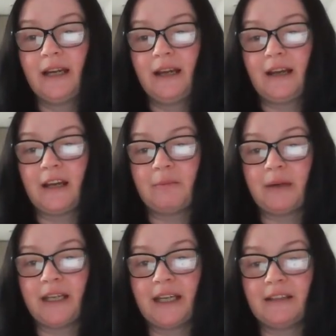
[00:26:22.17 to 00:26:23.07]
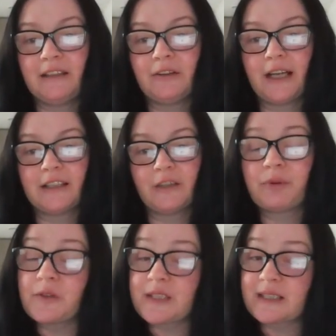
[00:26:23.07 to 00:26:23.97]
But again, like, the
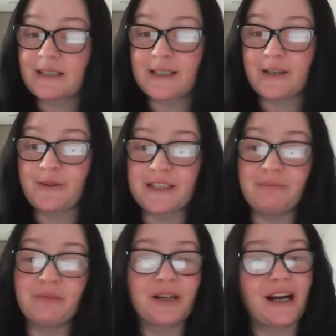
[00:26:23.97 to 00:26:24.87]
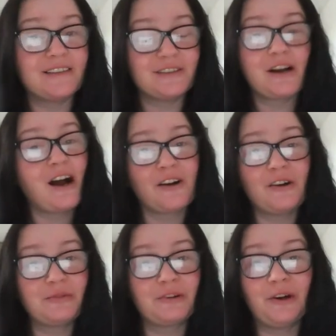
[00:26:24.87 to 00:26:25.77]
process is so simple, guys. You can't
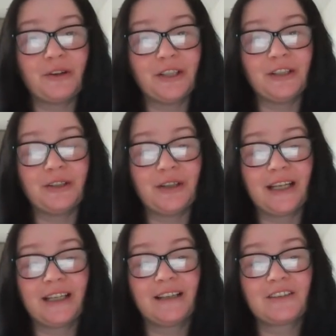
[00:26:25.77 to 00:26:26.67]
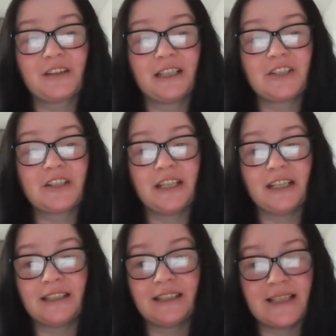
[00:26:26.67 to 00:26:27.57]
go wrong. Like, it
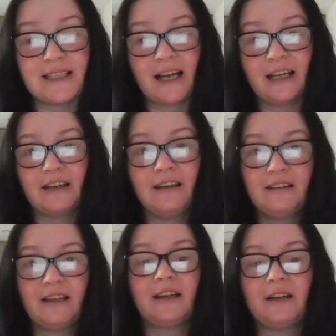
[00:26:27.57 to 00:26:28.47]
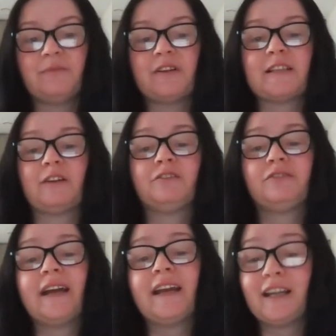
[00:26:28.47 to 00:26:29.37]
literally, the design
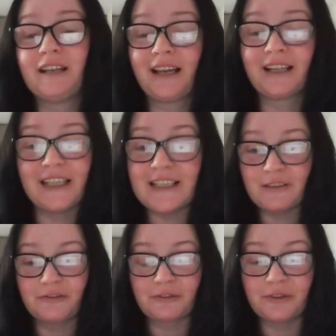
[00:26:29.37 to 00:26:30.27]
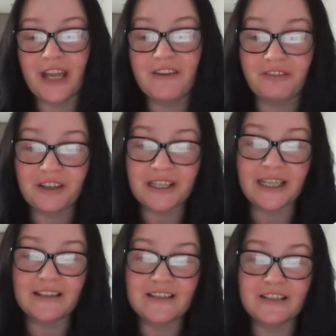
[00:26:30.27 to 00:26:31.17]
software like leads you through
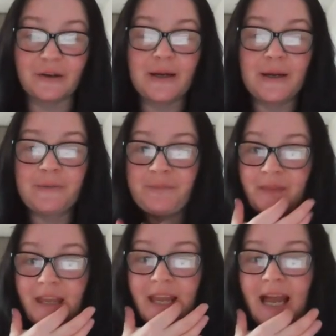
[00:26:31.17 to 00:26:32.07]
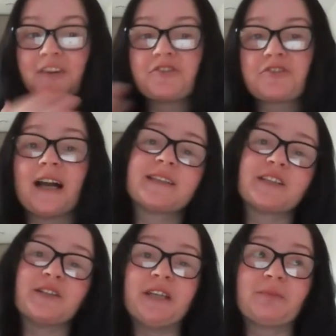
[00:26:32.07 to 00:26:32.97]
everything. So I tried
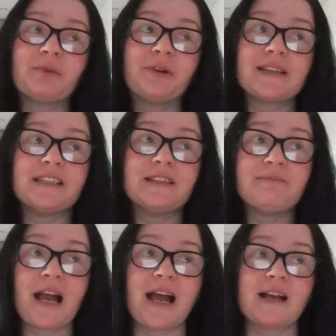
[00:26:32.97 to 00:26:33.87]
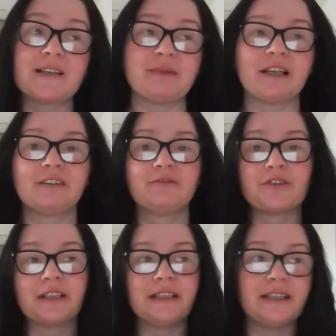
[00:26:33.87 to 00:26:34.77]
so many products in the past, but
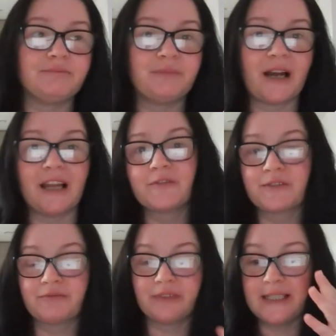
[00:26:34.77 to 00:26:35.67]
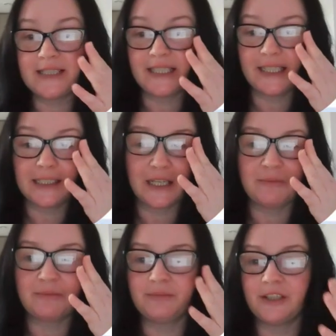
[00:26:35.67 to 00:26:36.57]
unfortunately I wasn't really selling
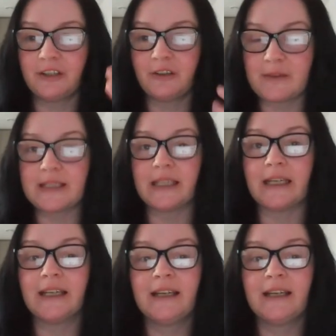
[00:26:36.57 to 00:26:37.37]
them. Obviously,